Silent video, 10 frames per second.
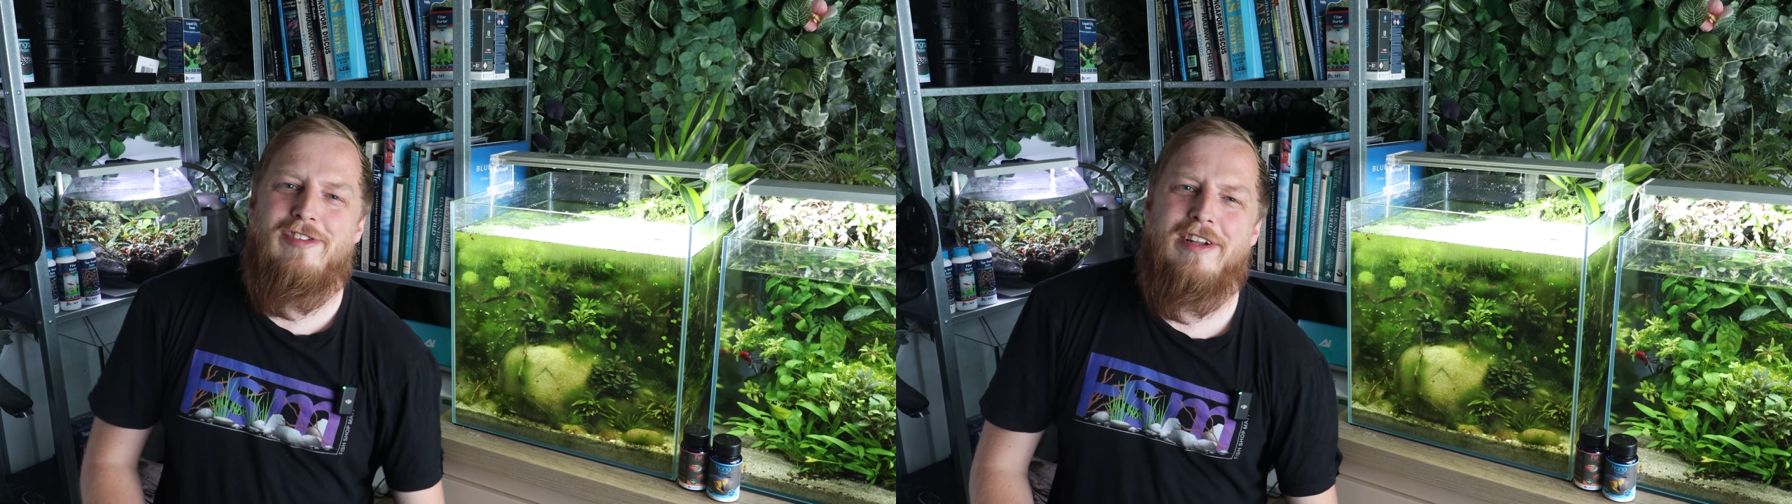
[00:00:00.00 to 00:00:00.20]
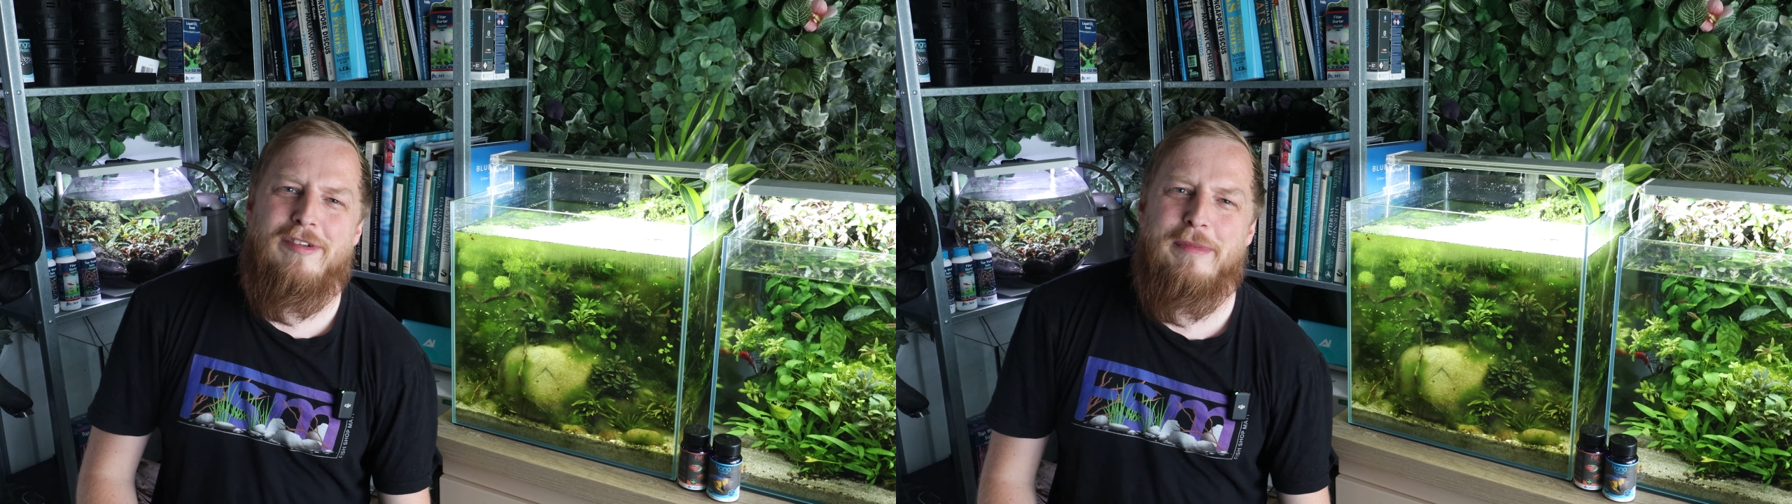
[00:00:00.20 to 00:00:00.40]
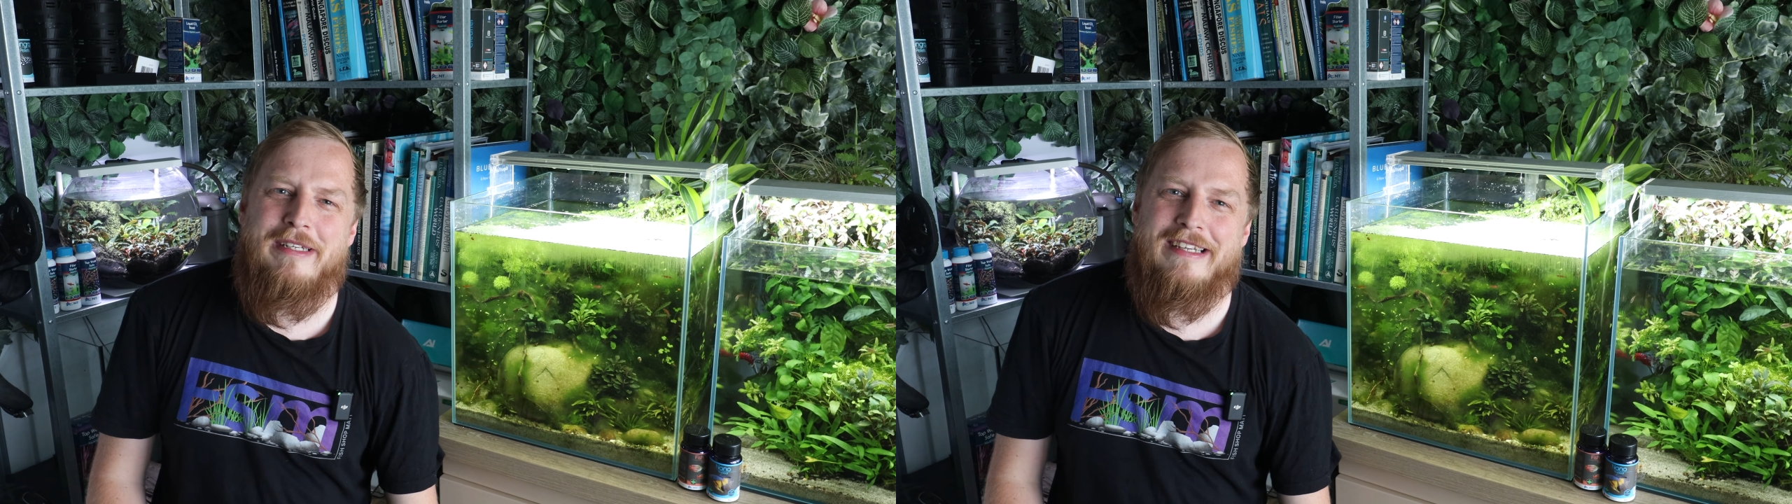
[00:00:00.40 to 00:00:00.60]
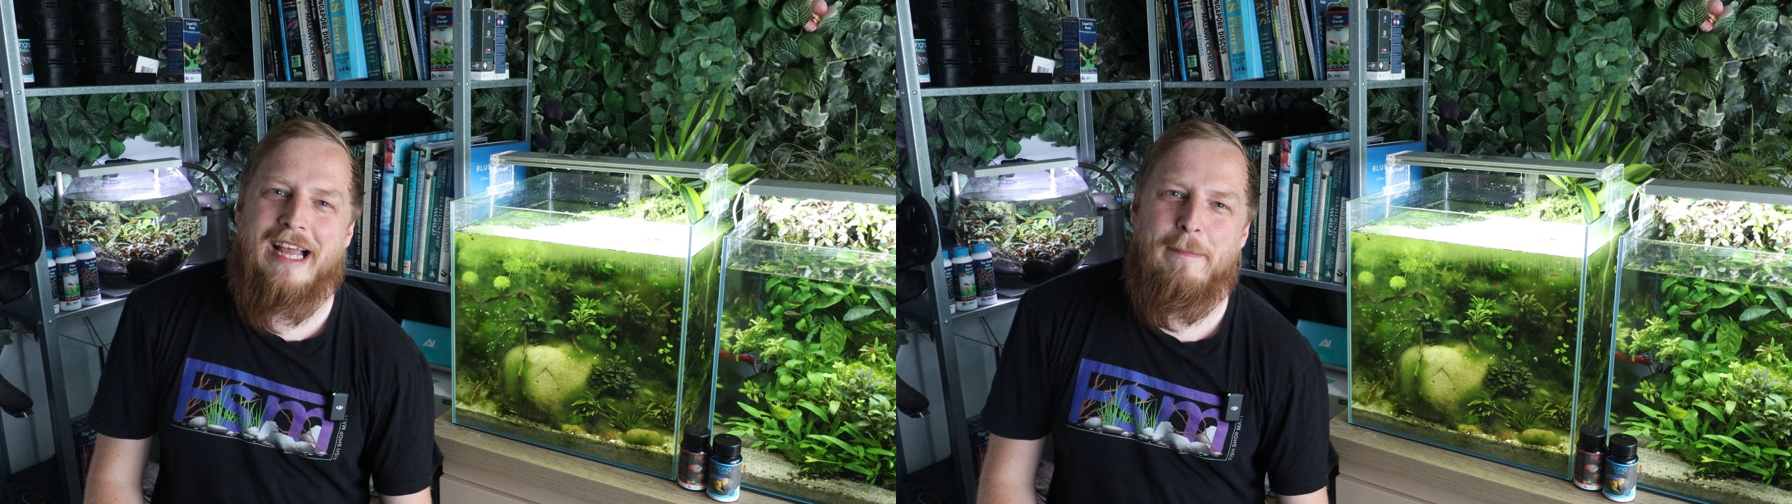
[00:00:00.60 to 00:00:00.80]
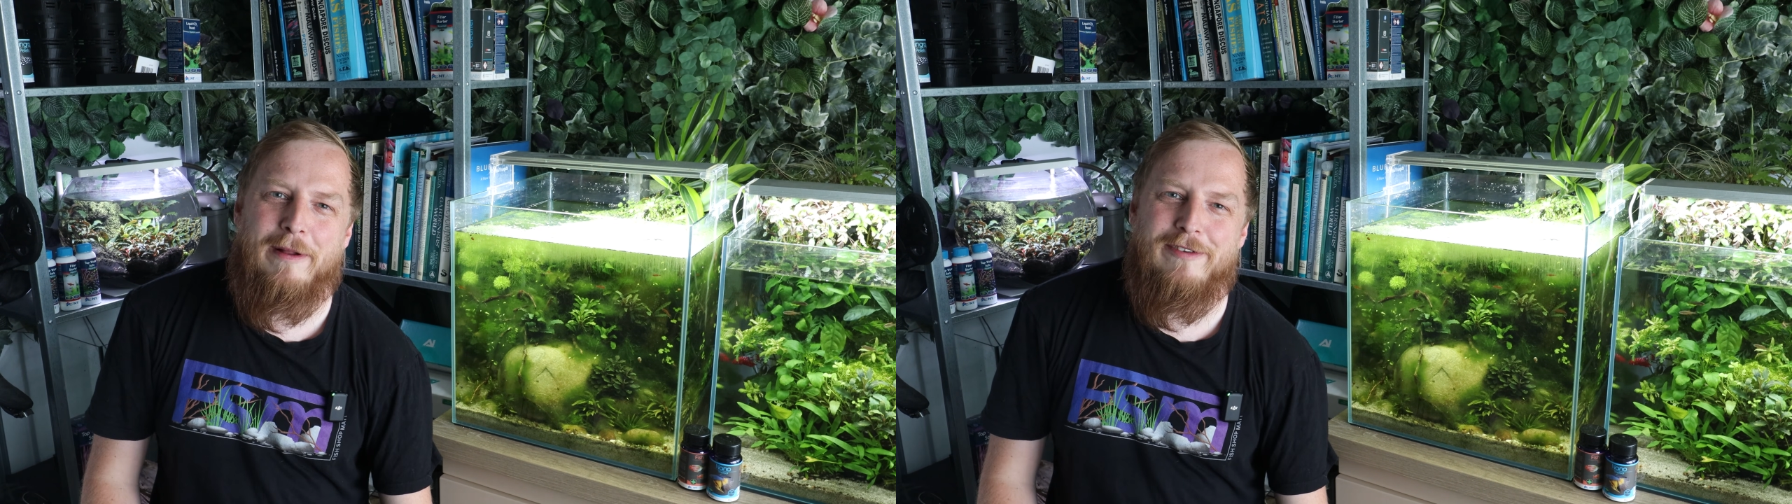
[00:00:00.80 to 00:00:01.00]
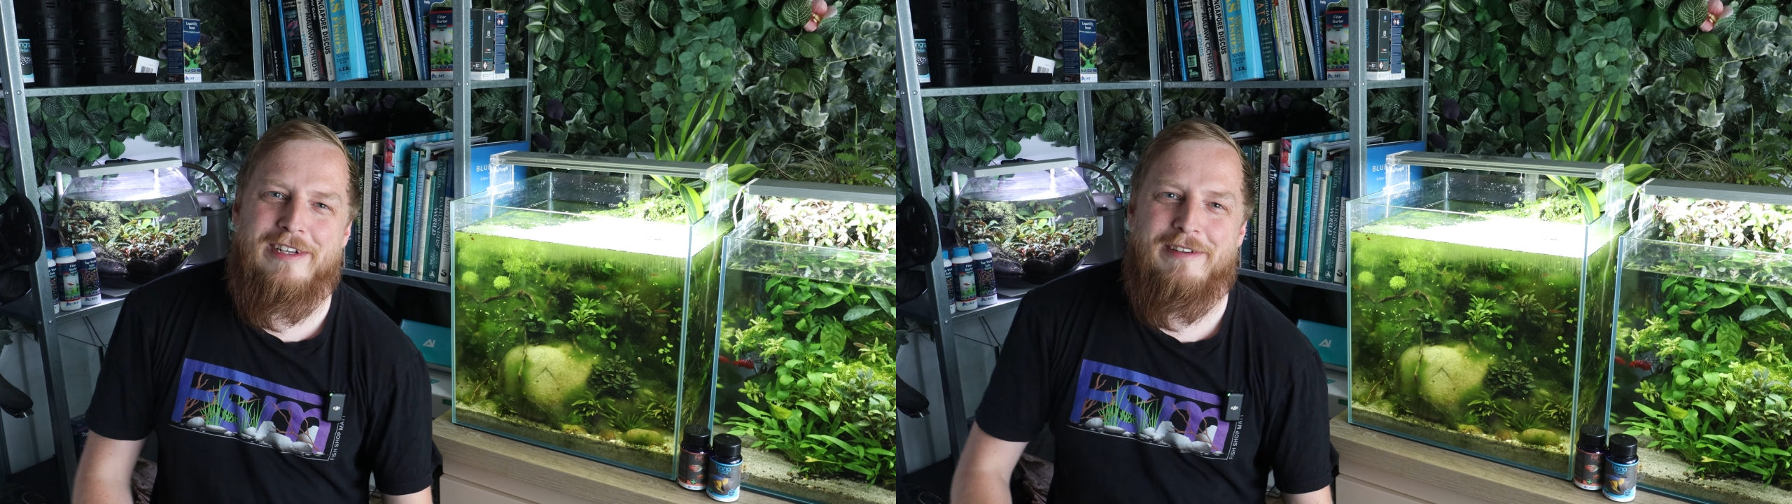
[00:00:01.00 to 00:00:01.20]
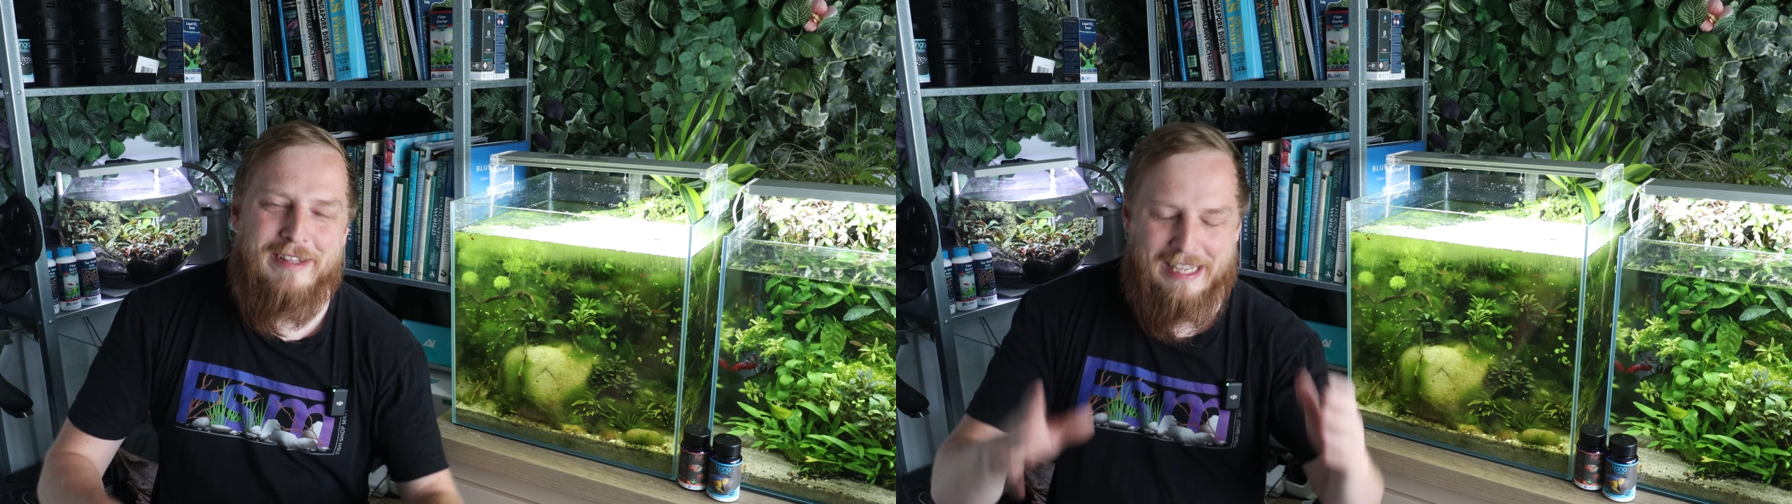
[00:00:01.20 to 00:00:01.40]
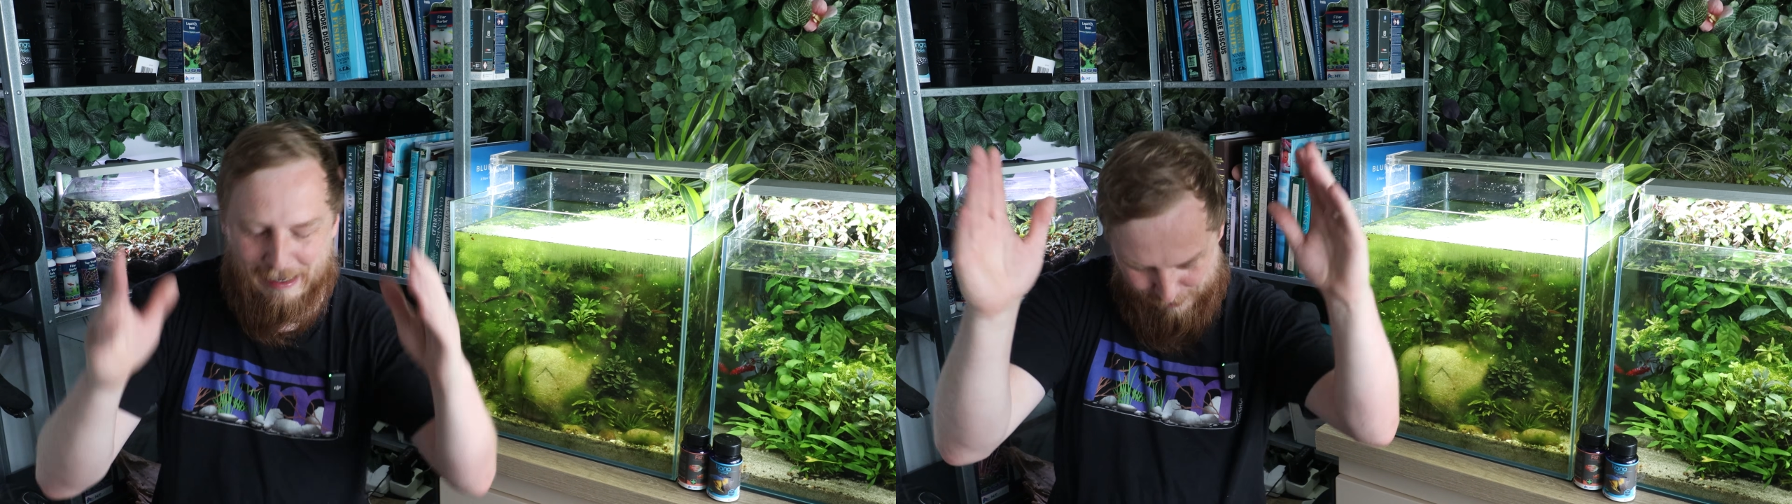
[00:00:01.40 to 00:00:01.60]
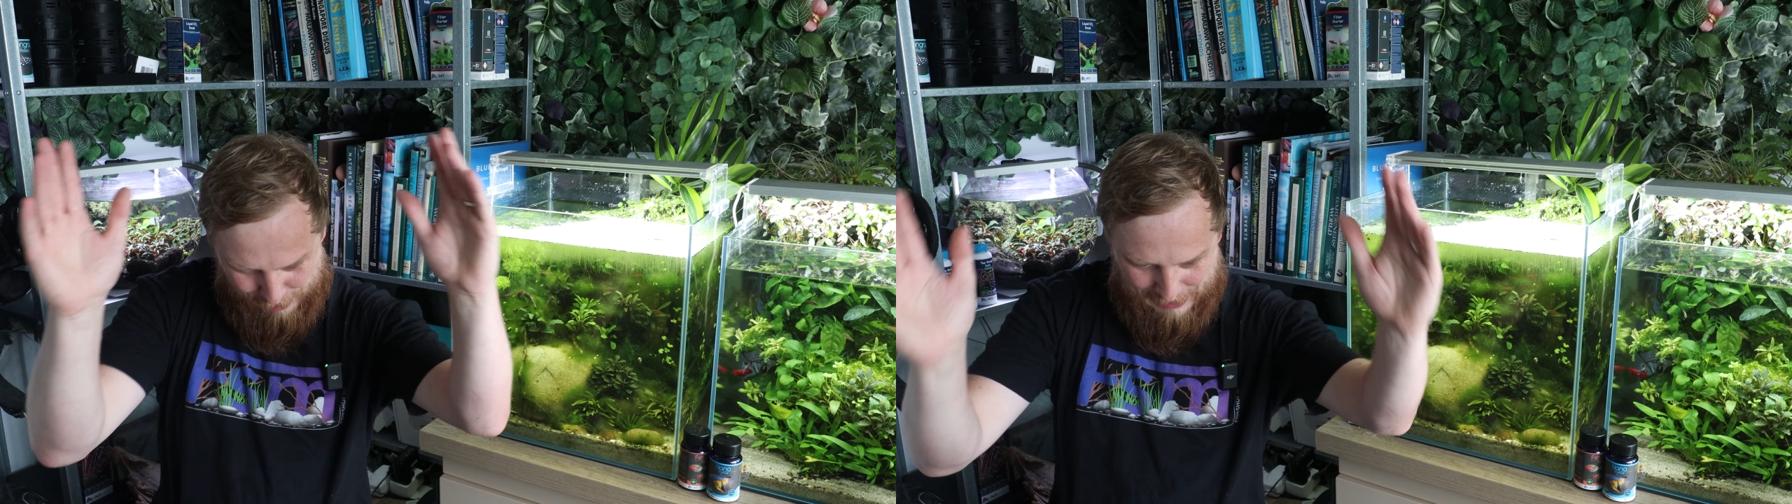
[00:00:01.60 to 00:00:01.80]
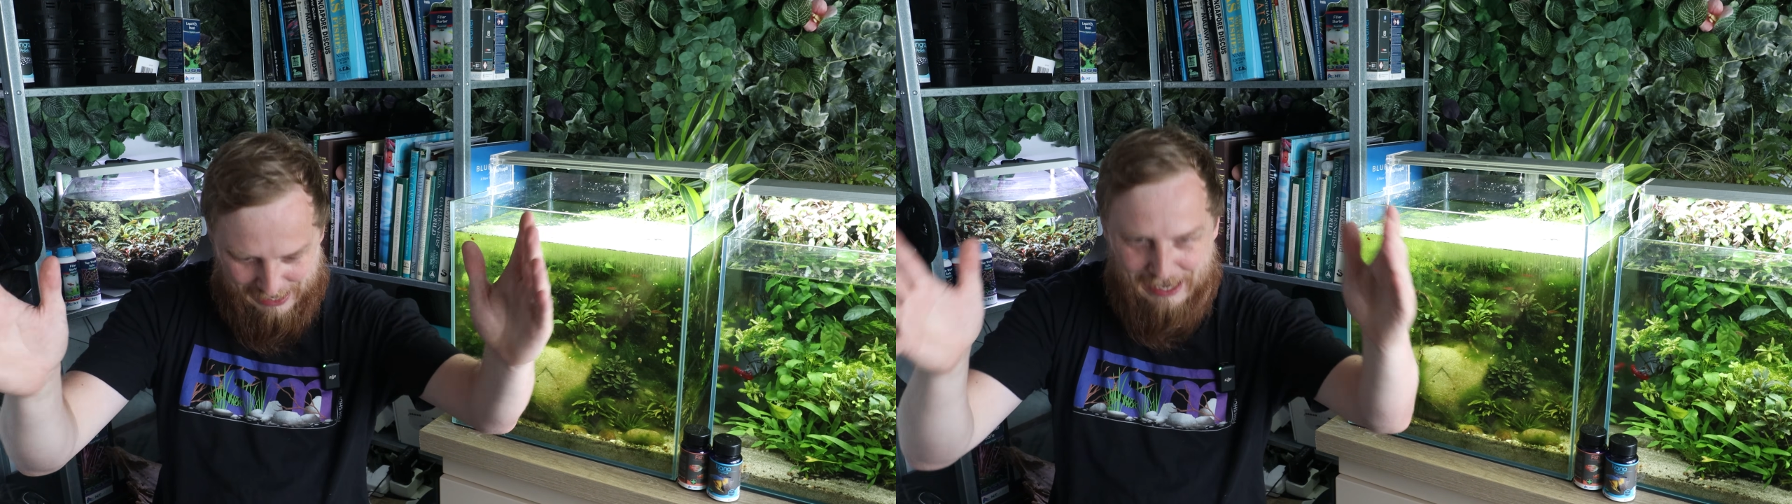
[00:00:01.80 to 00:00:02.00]
centimetre gap underneath the
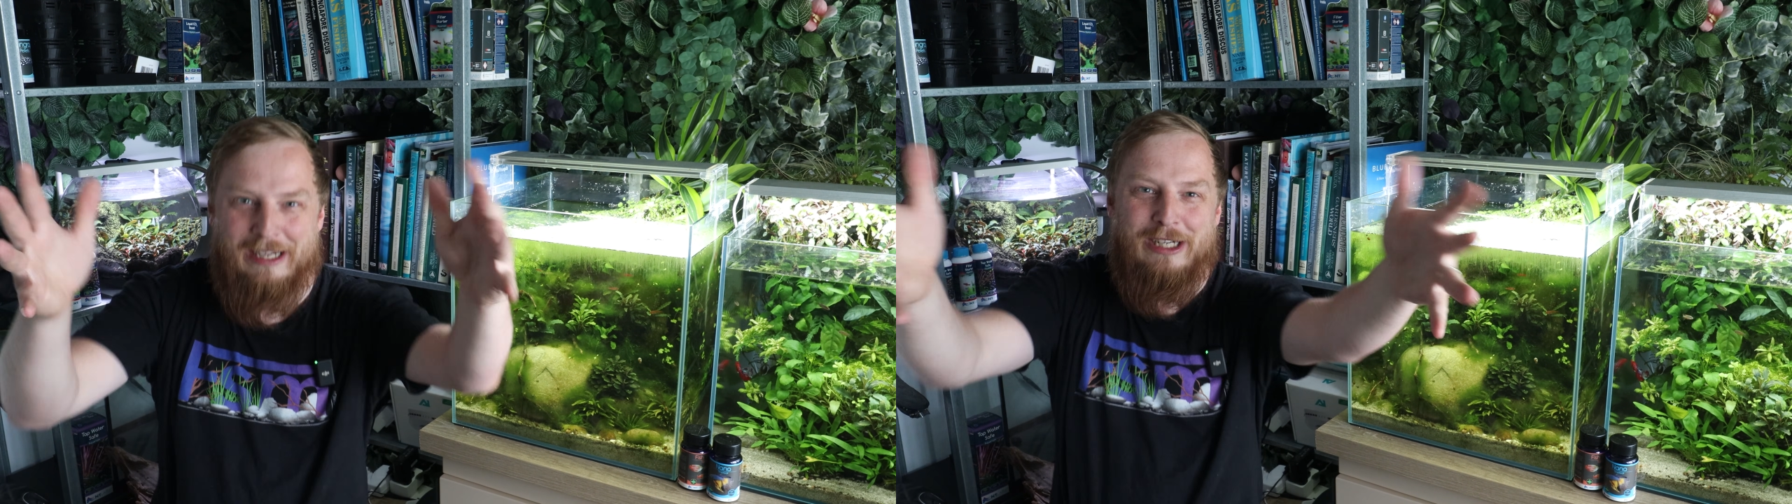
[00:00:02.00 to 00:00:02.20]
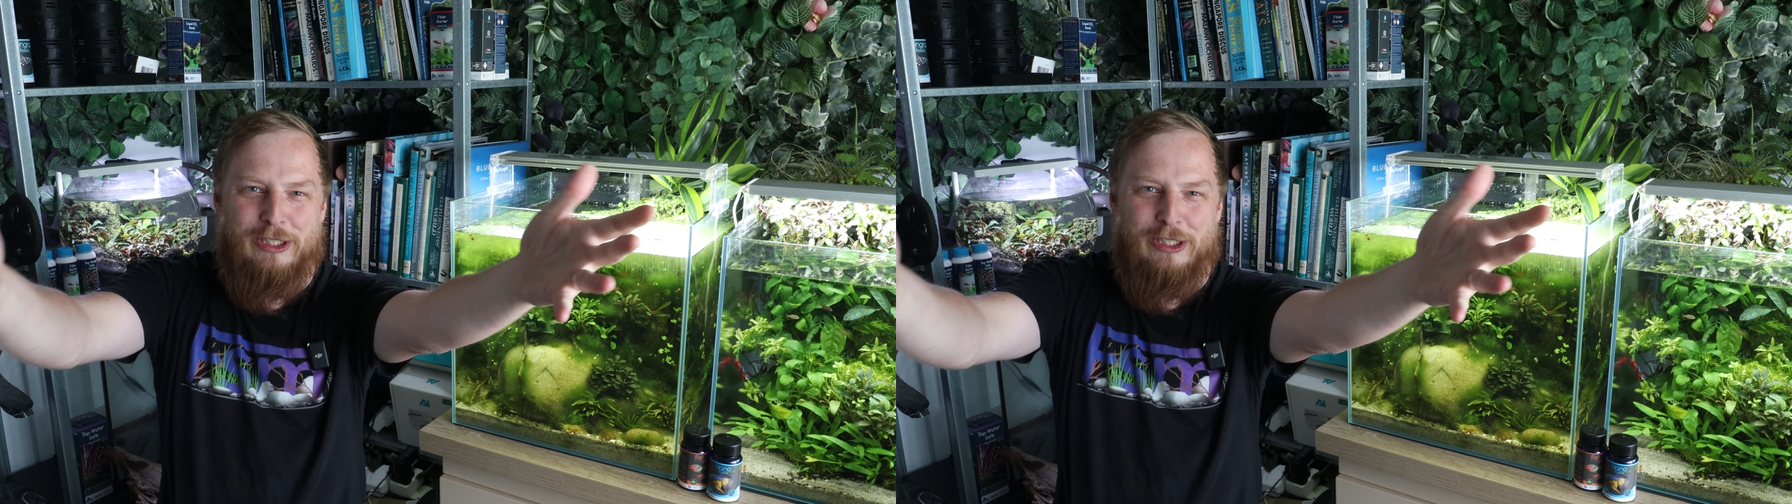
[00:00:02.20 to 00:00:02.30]
camera where